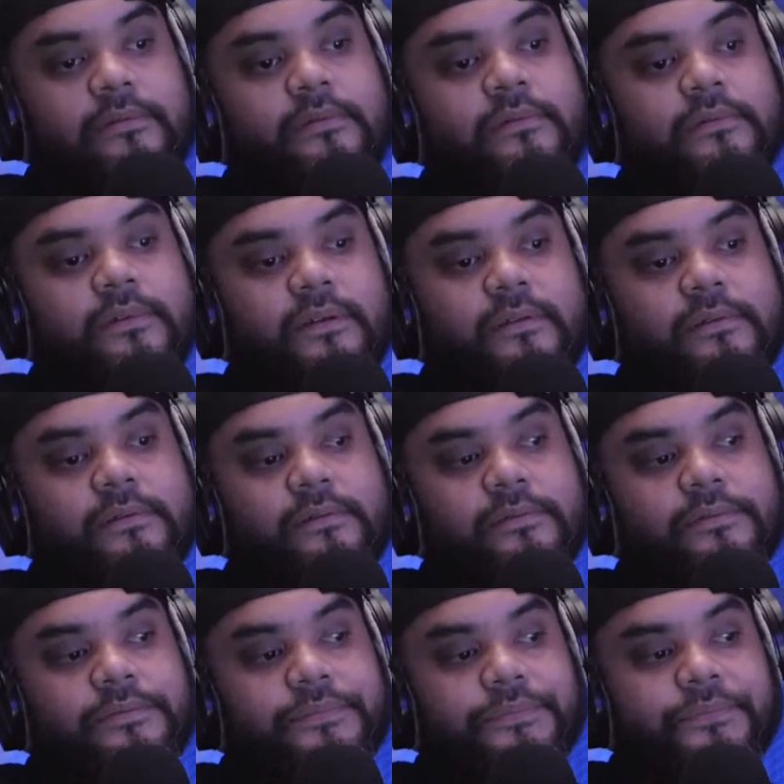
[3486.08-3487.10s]
Dang,
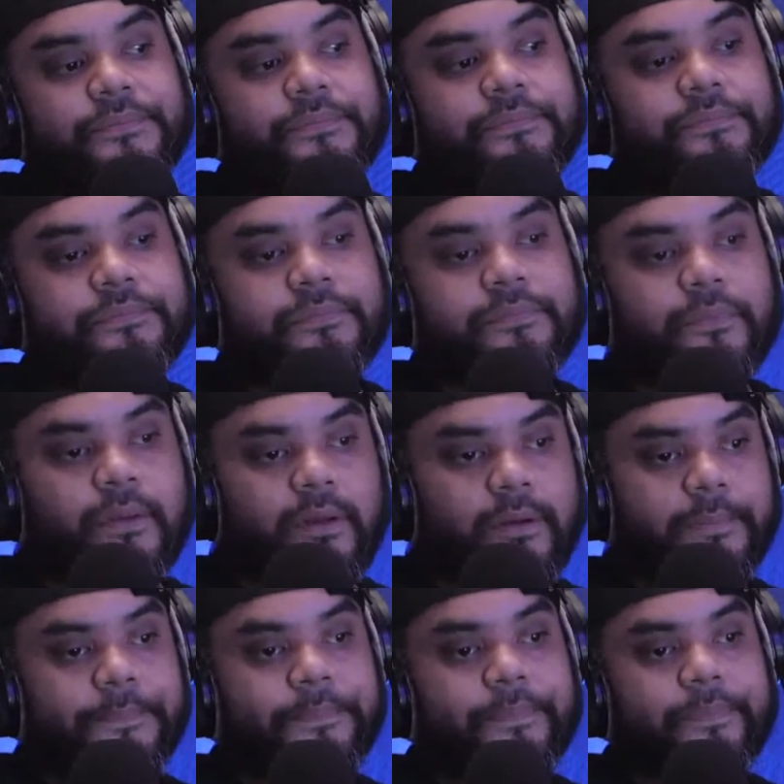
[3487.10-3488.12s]
and I love food
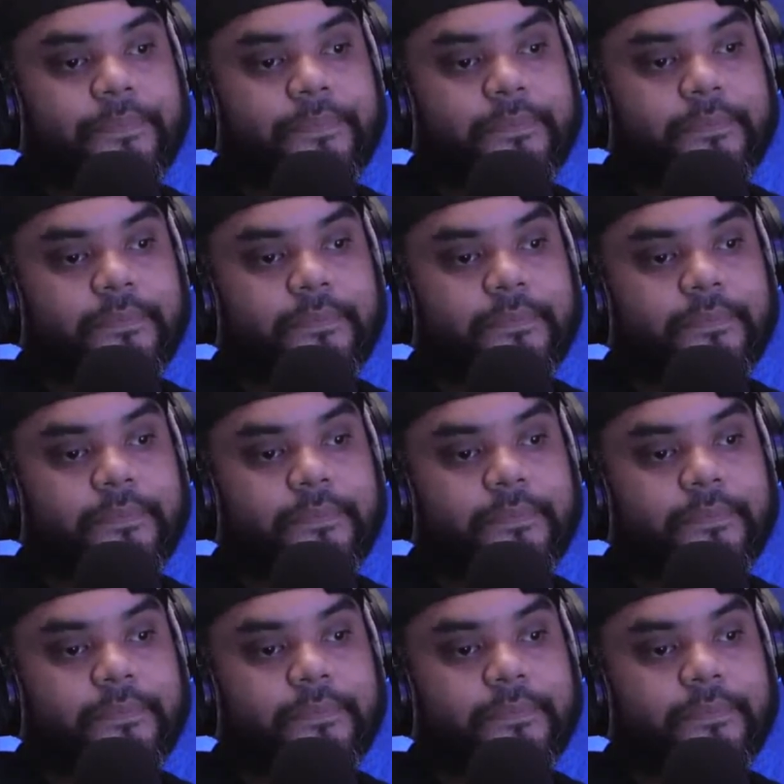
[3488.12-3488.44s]
too. So,